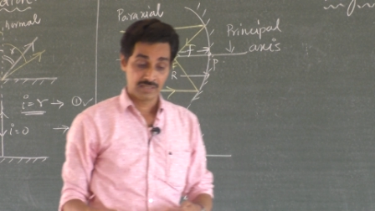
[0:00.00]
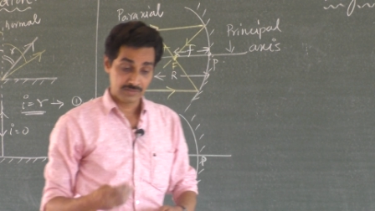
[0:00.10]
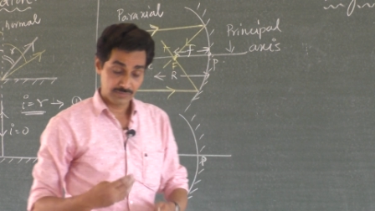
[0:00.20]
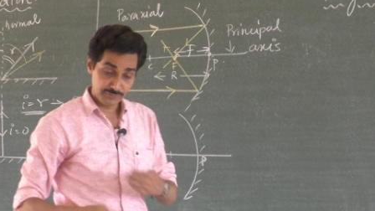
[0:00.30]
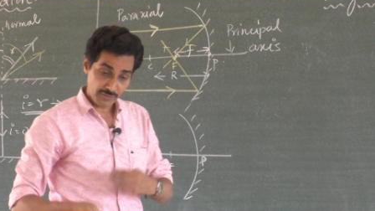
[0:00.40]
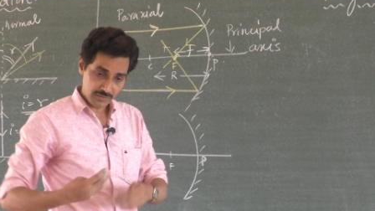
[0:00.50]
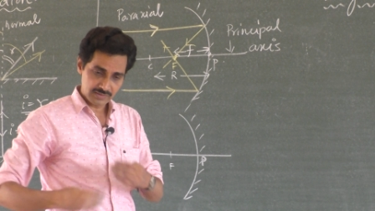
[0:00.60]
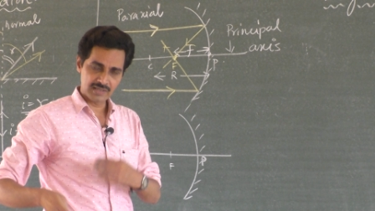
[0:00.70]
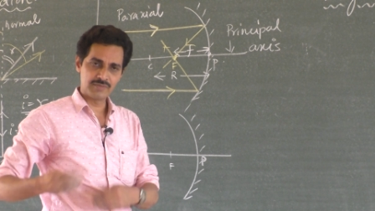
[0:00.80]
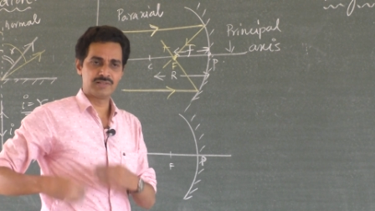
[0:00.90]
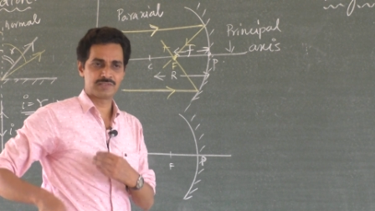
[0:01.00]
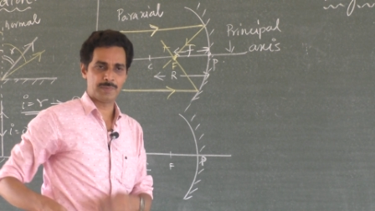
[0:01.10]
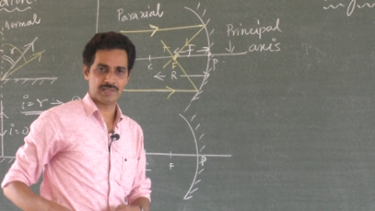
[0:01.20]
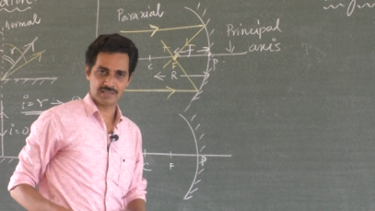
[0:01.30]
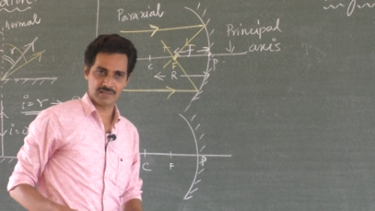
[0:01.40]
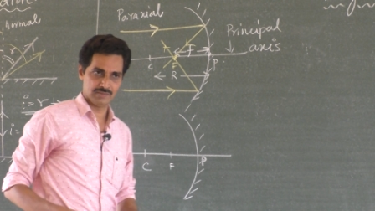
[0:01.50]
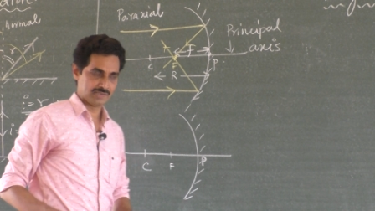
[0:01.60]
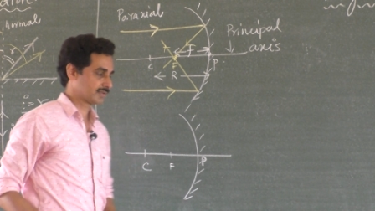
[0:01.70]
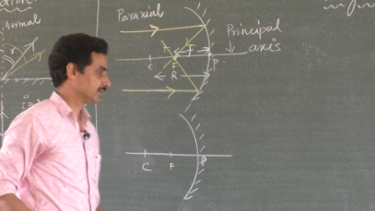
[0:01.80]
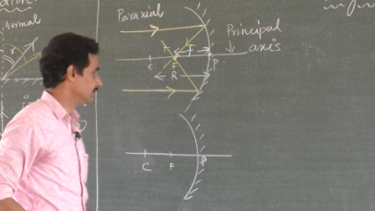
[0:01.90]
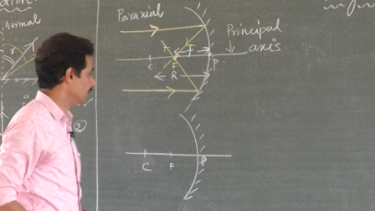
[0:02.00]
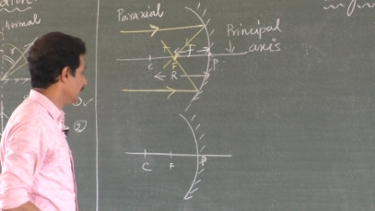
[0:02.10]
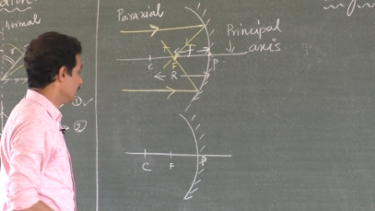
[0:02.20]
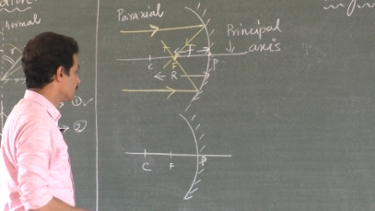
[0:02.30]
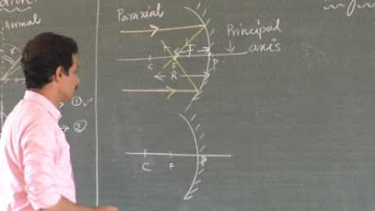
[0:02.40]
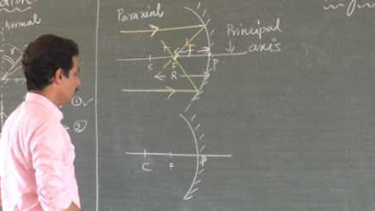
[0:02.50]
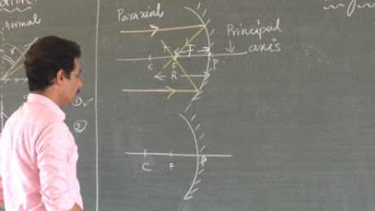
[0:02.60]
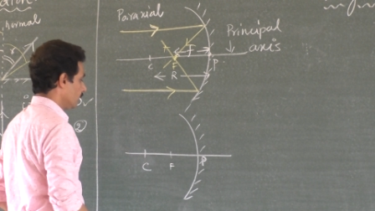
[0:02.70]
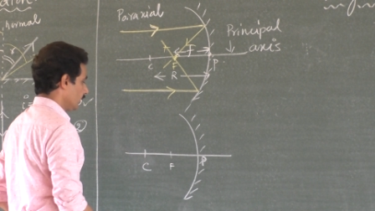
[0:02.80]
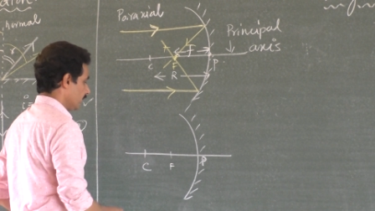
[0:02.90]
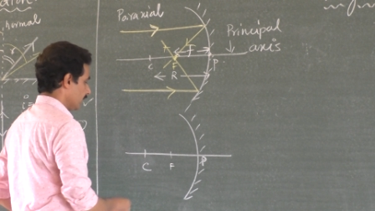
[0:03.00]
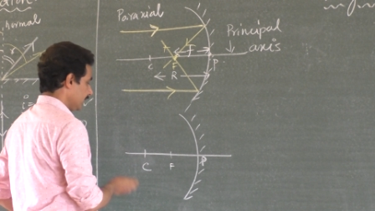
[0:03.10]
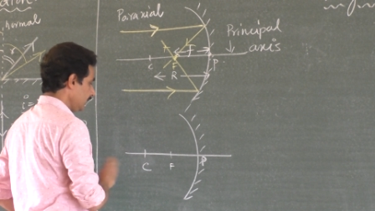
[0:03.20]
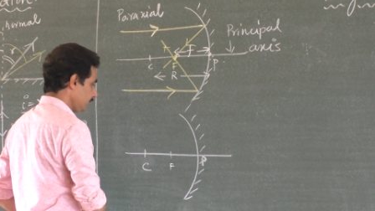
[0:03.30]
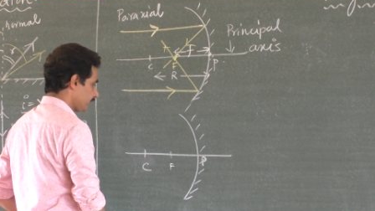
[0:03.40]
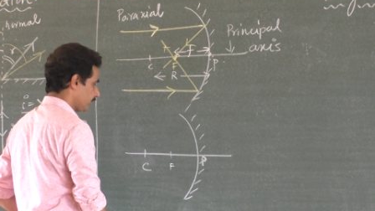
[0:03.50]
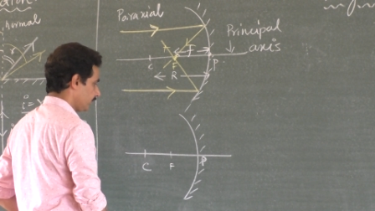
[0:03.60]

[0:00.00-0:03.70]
It will follow the reverse path always. So, if